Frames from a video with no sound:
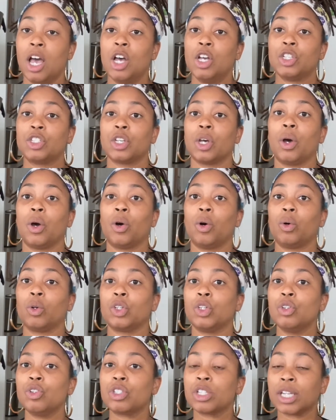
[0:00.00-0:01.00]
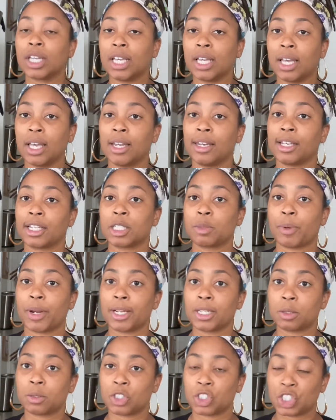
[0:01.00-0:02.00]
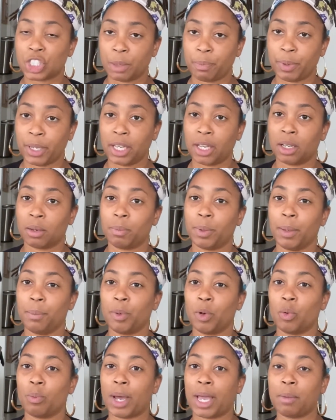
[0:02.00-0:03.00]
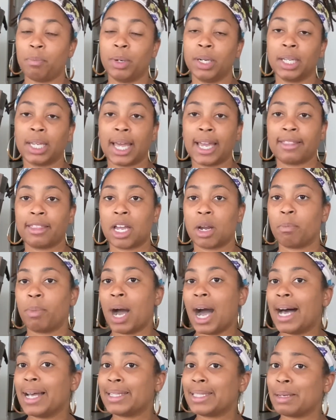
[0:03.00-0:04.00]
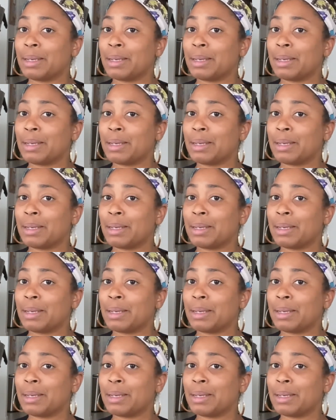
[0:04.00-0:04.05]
So usually in express shipping, people might put like their pots